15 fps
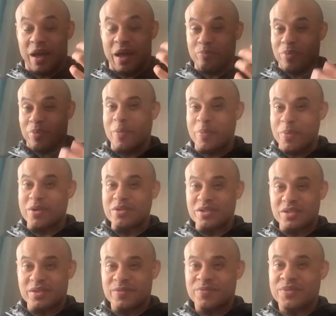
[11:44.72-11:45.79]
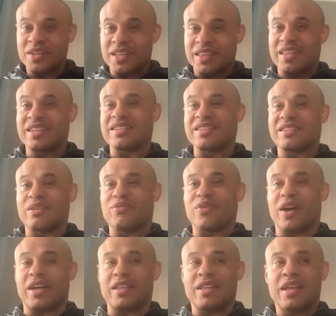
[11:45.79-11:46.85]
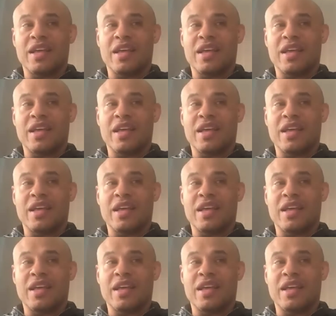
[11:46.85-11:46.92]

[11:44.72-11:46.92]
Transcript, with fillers: on papers, this is the fight.